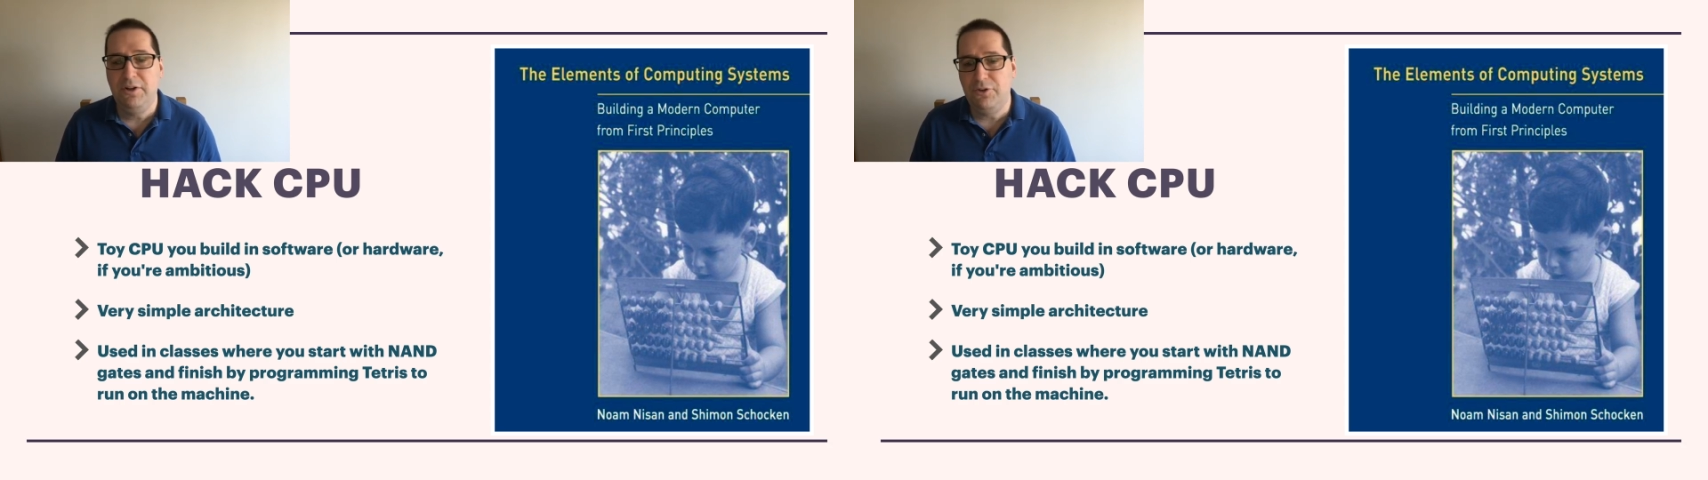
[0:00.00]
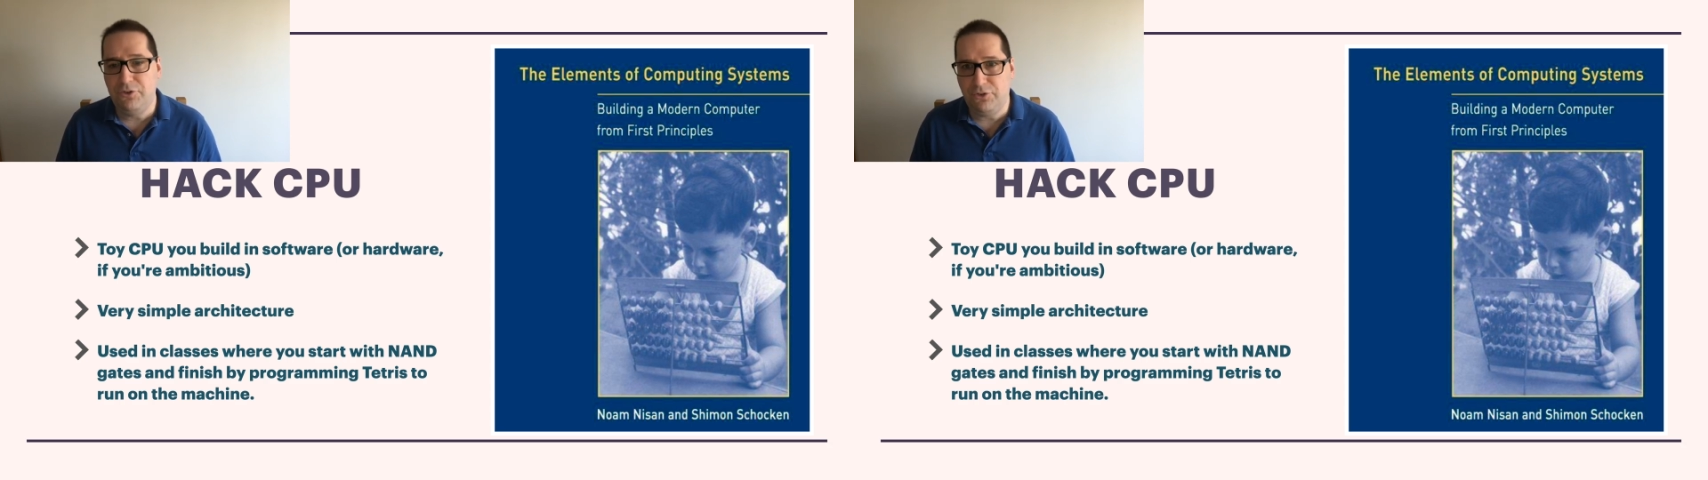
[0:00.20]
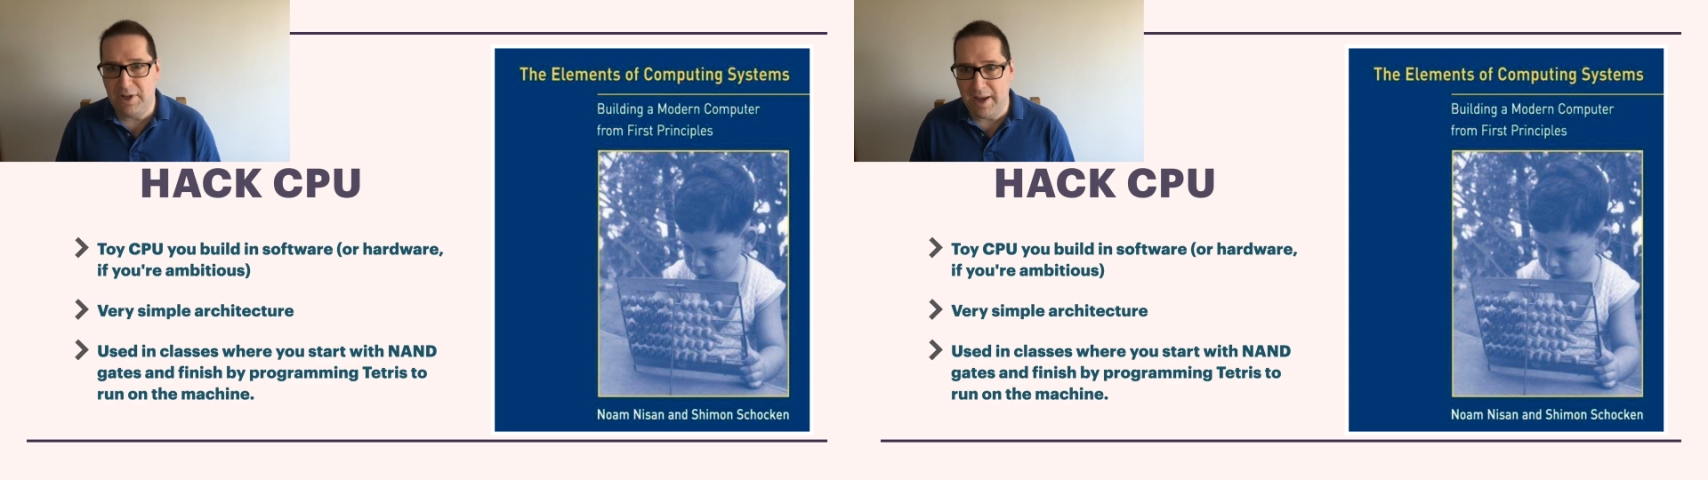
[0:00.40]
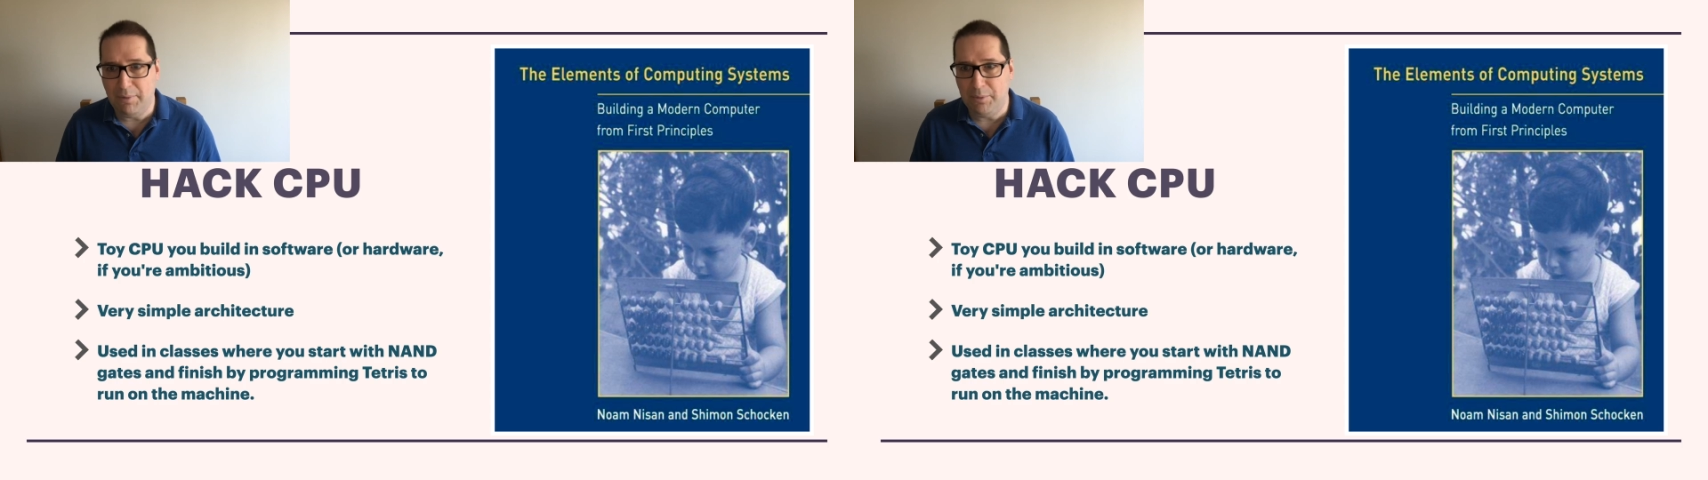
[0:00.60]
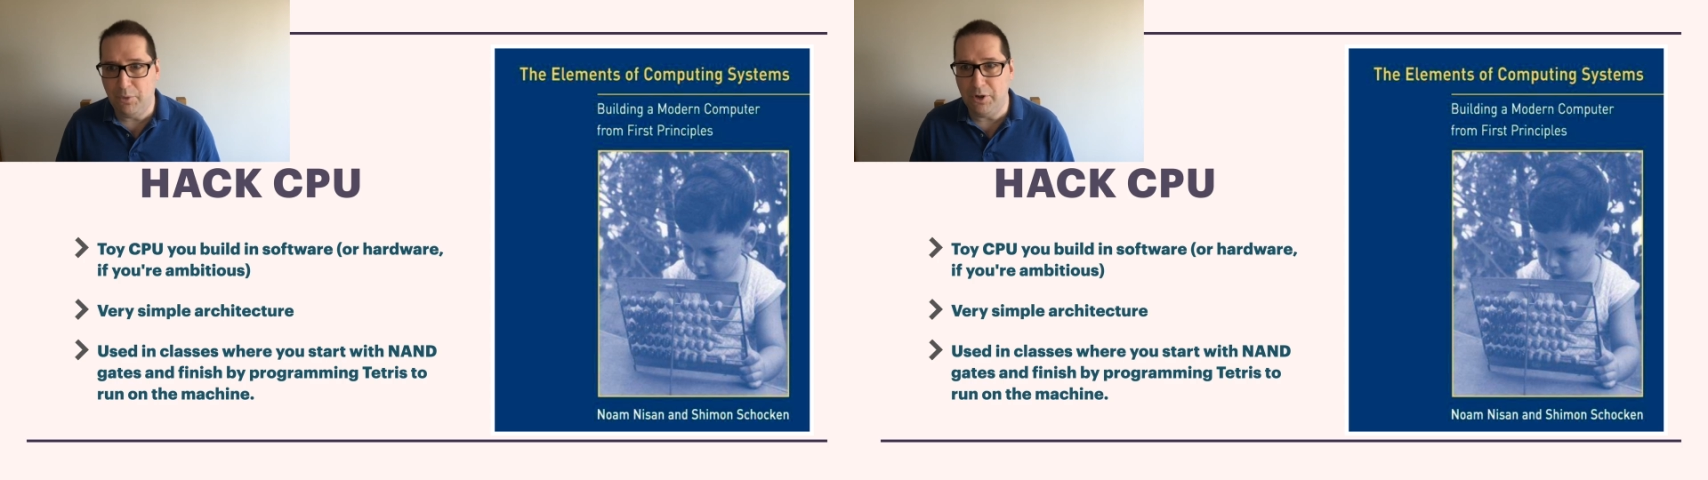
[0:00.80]
to see how
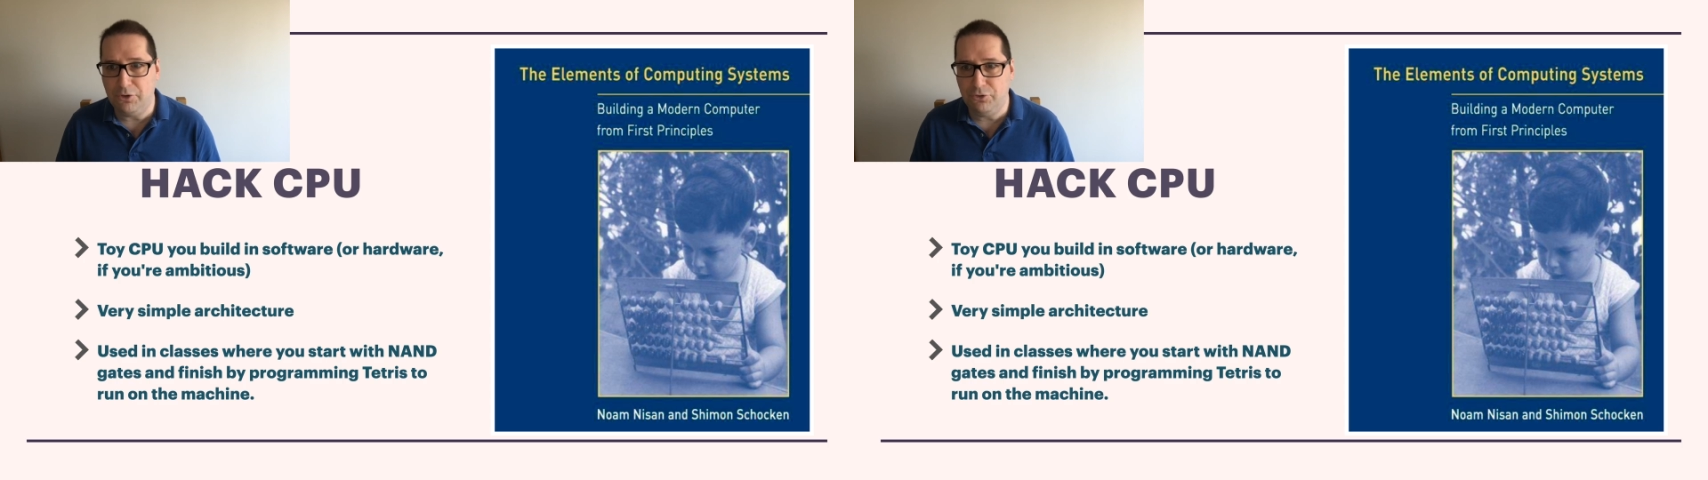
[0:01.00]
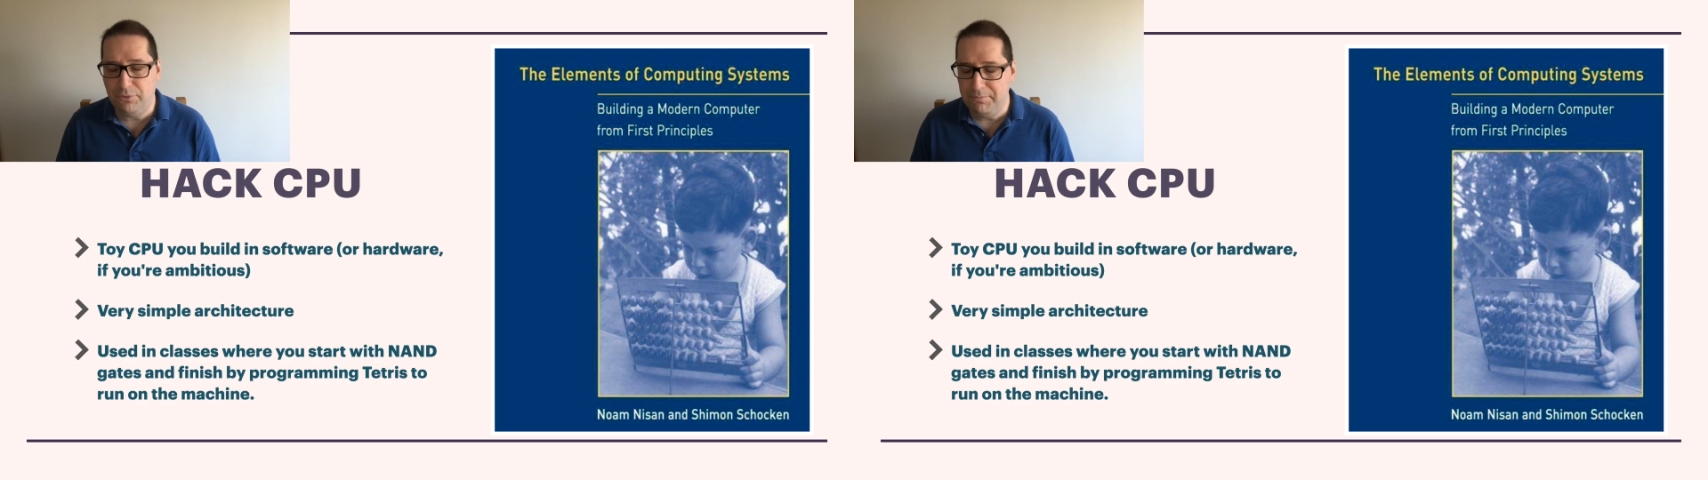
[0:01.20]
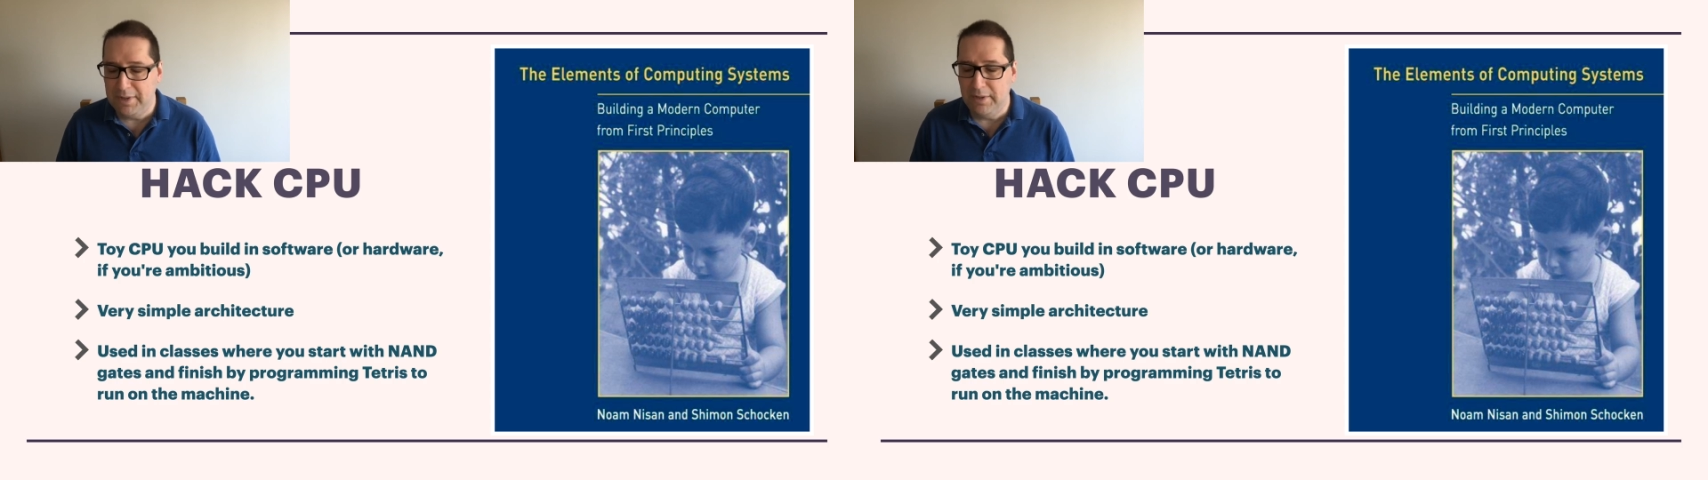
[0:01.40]
it works.